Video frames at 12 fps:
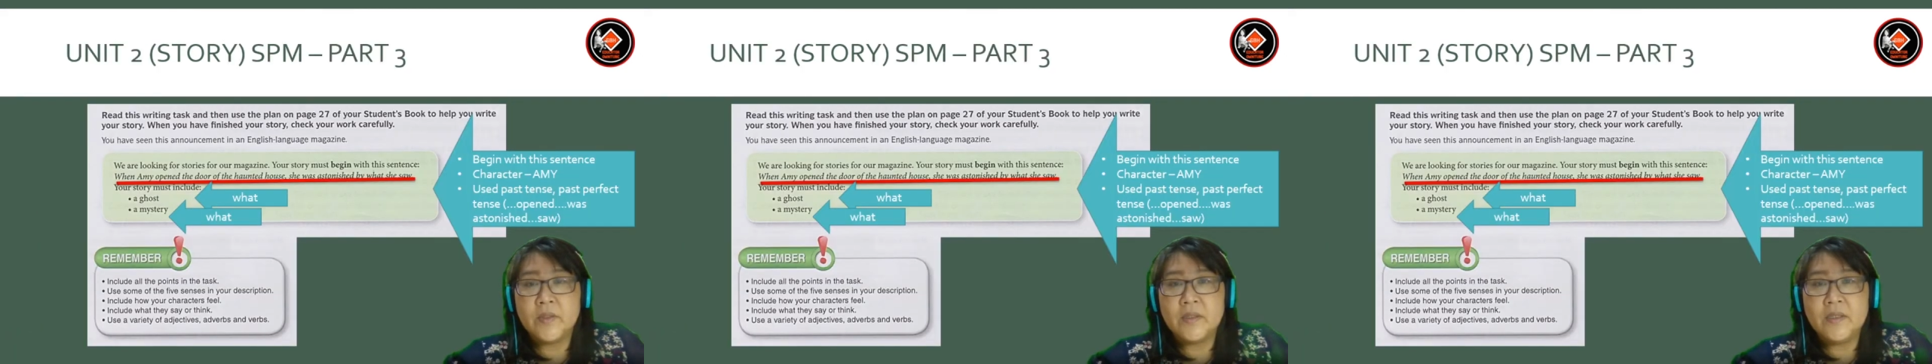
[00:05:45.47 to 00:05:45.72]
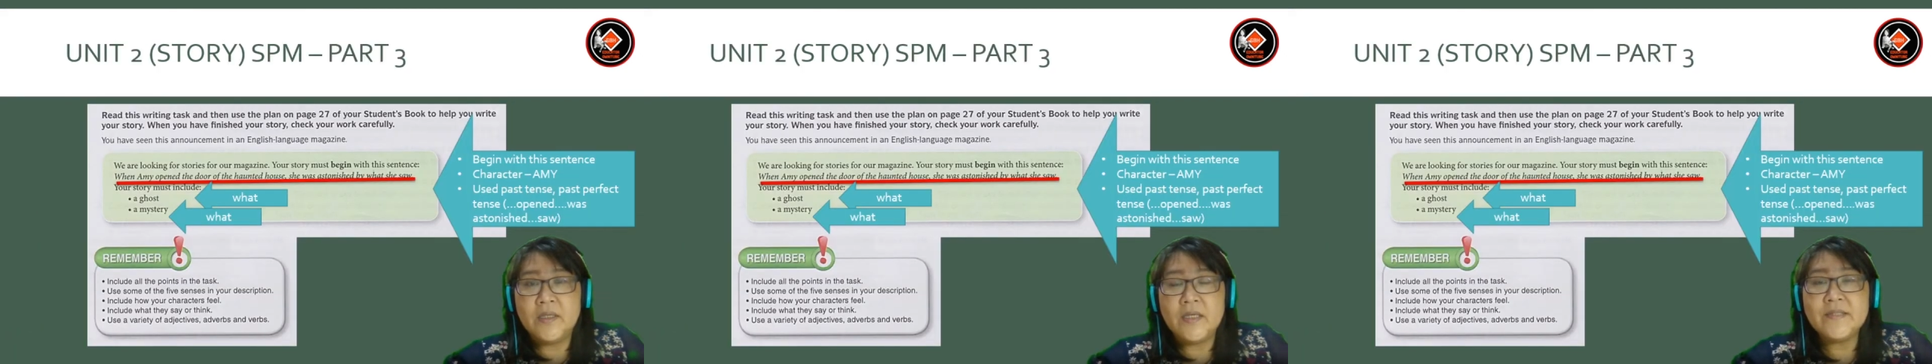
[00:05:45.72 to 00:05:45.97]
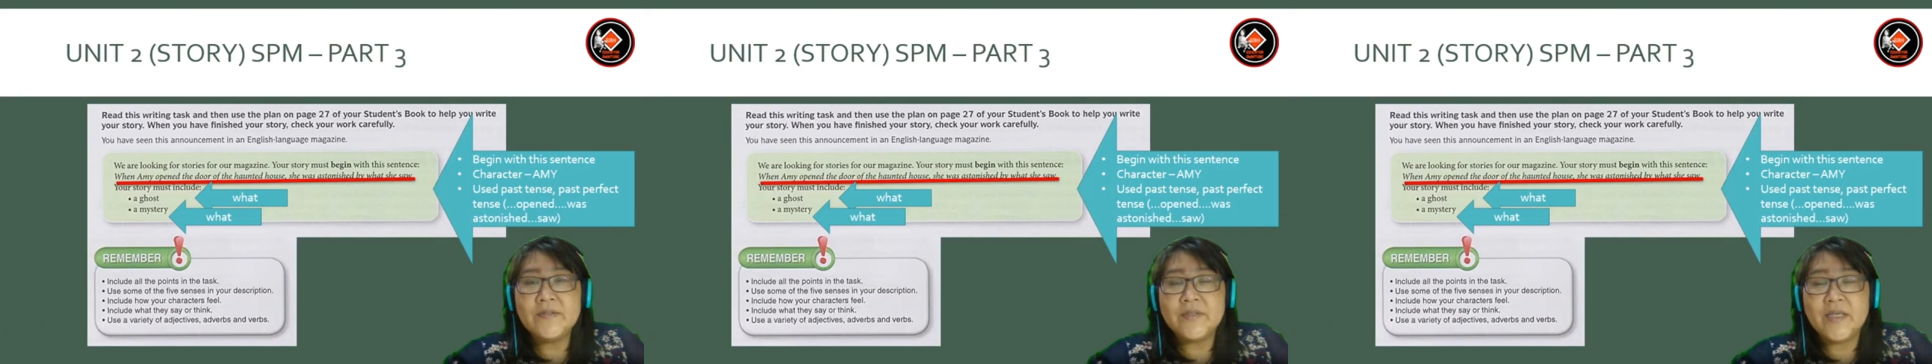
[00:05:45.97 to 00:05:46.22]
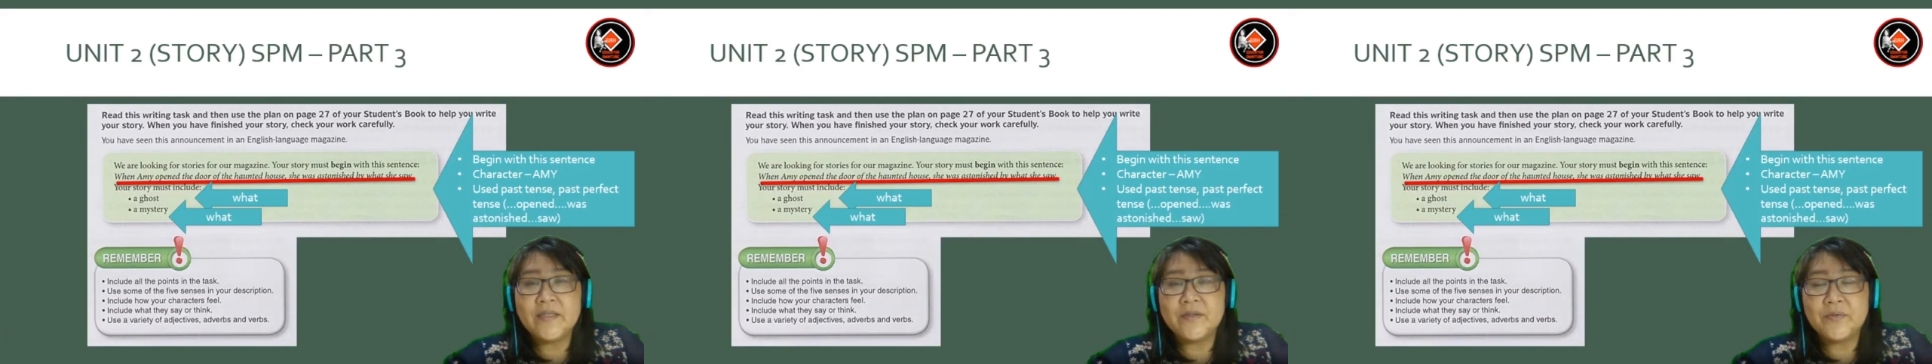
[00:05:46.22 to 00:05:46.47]
Let's
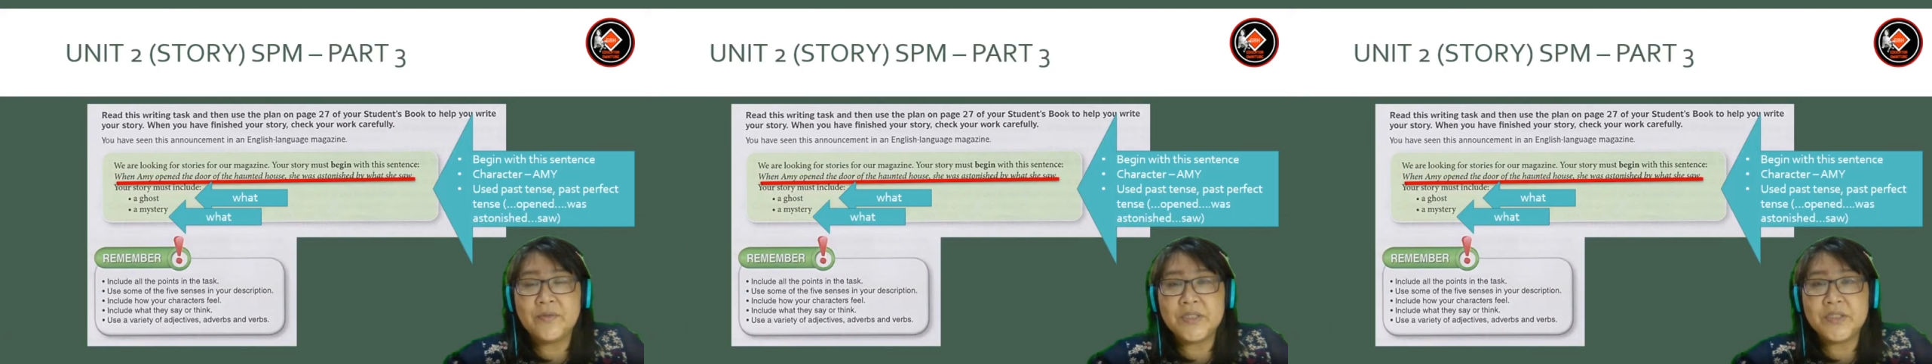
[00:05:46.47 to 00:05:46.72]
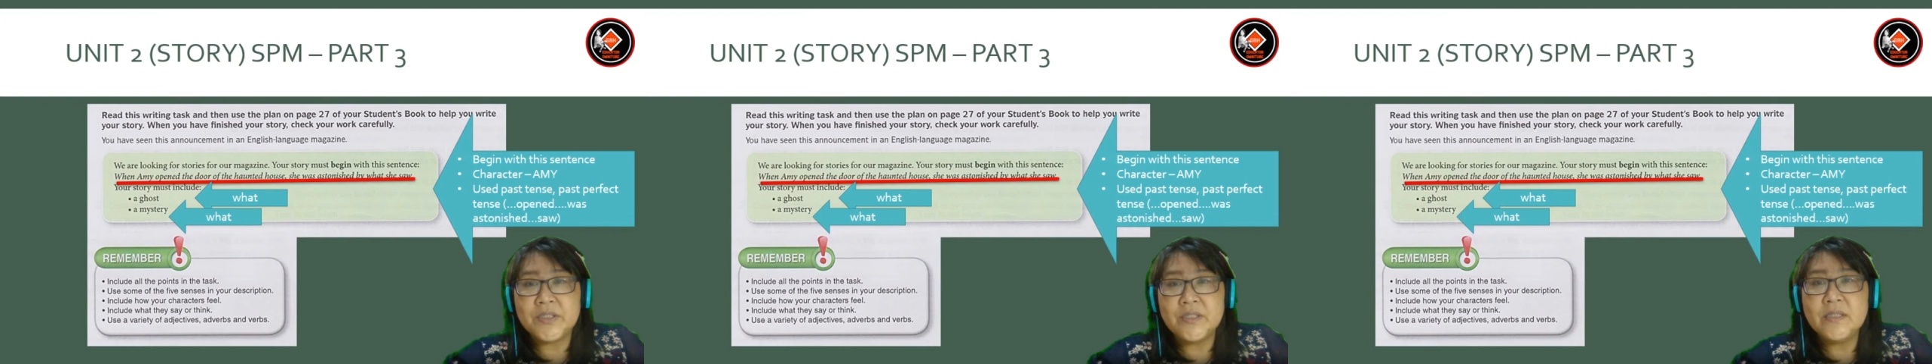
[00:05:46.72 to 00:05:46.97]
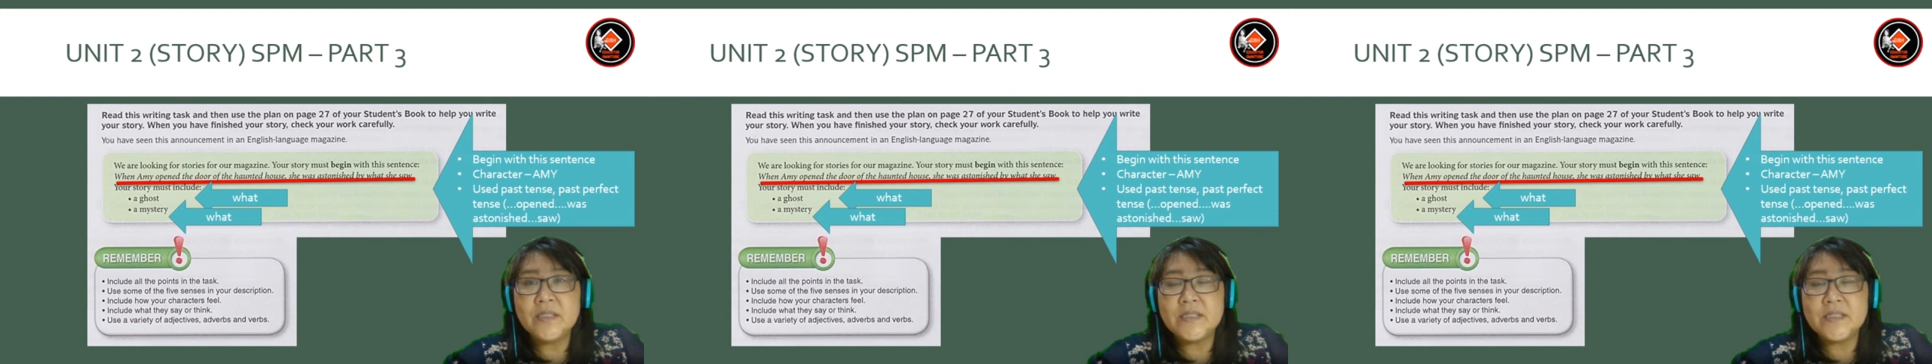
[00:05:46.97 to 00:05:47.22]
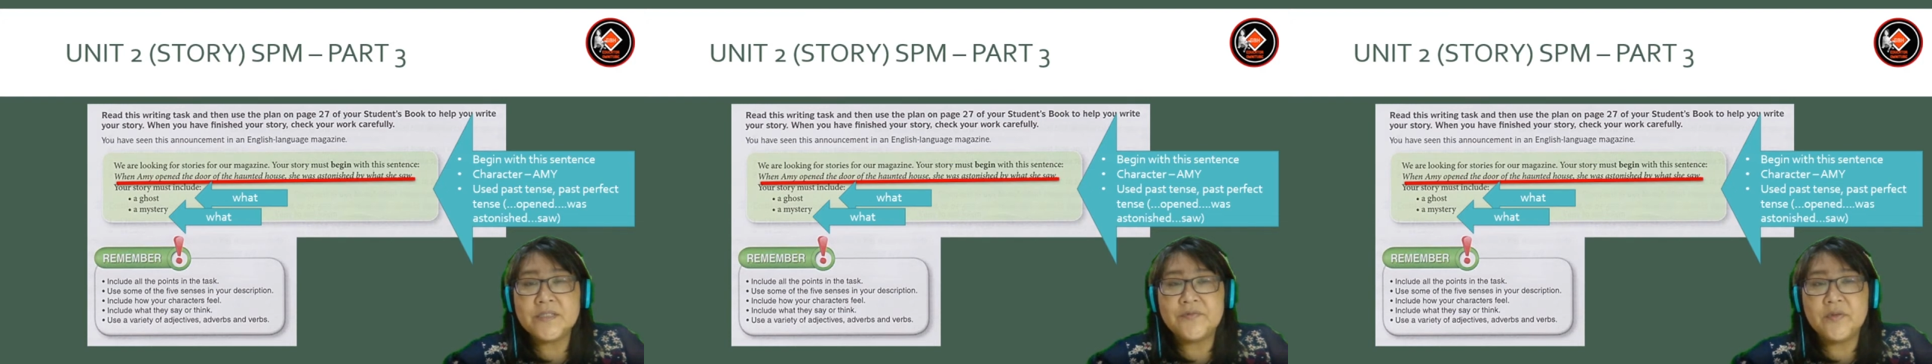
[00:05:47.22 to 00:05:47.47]
look at the question. This
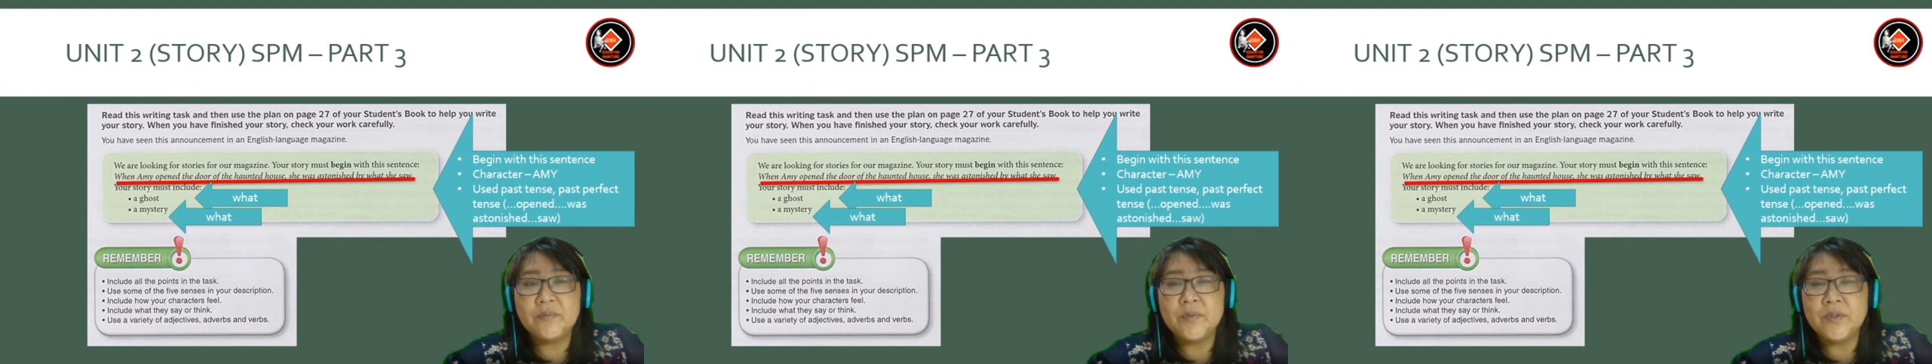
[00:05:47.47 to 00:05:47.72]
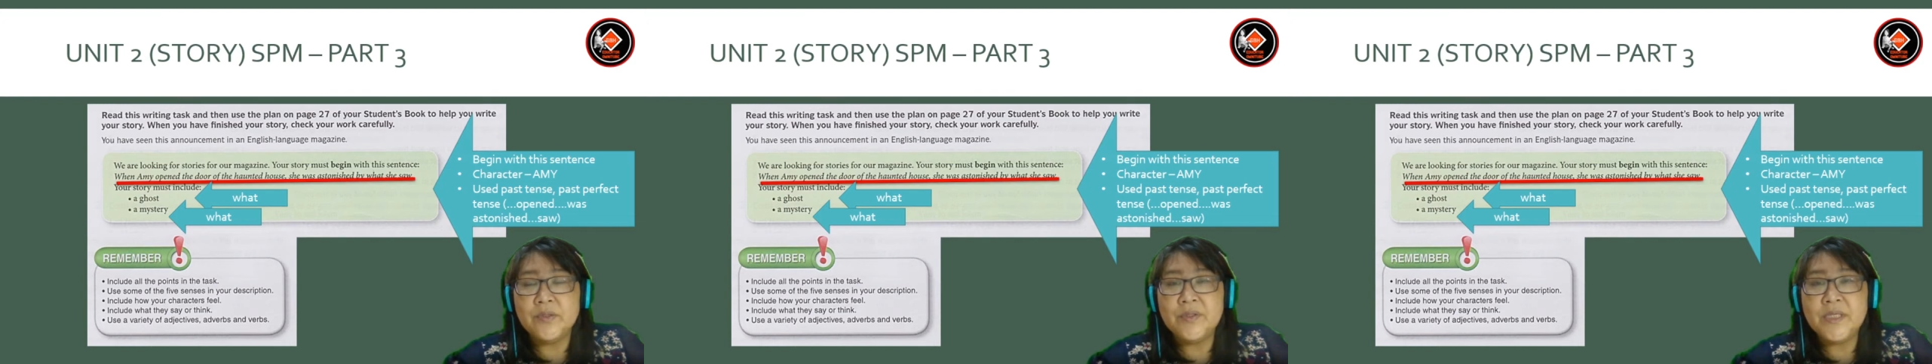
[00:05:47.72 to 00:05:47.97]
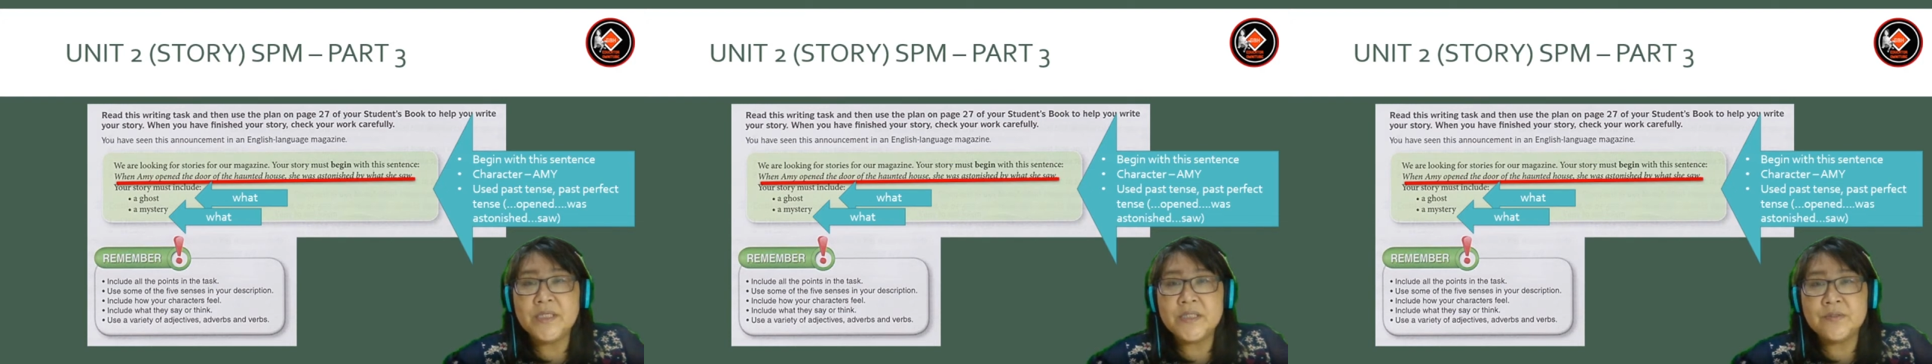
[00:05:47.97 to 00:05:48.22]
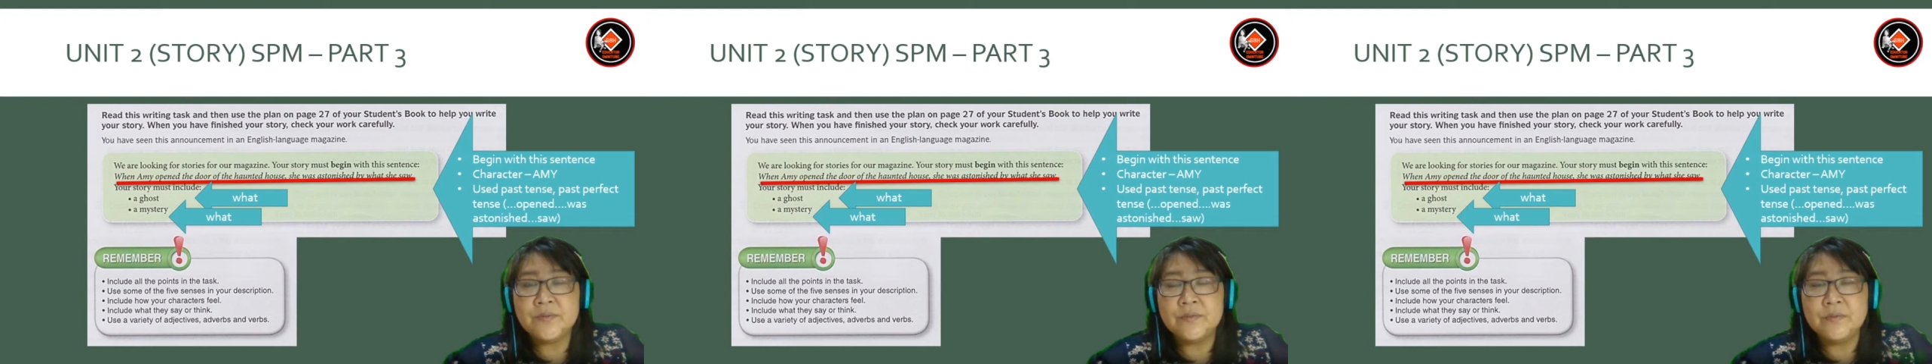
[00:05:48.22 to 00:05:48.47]
is from Unit
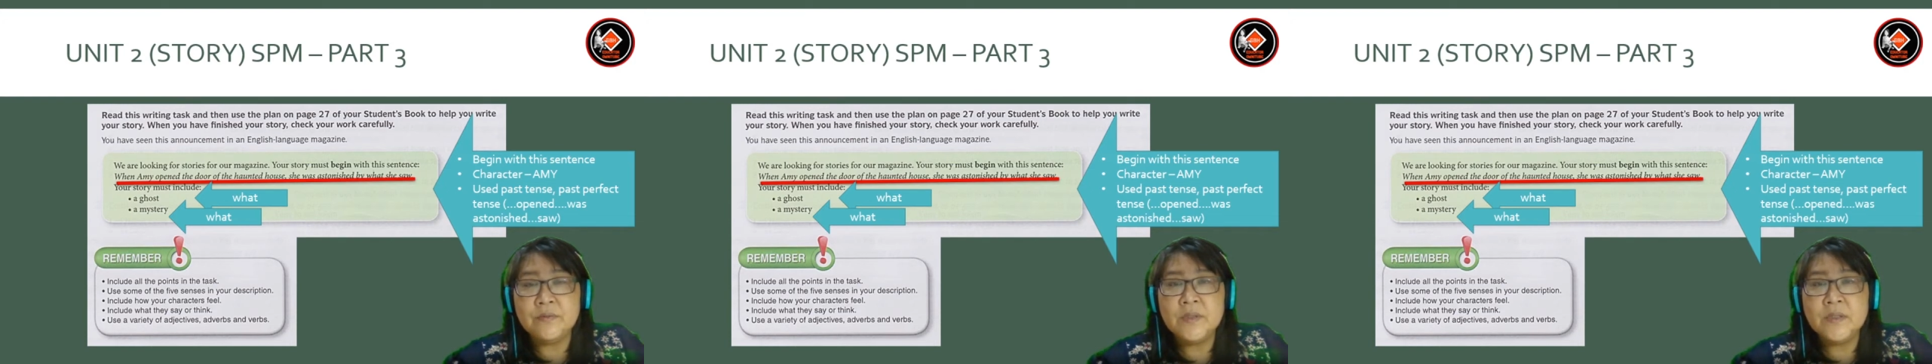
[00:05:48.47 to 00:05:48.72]
2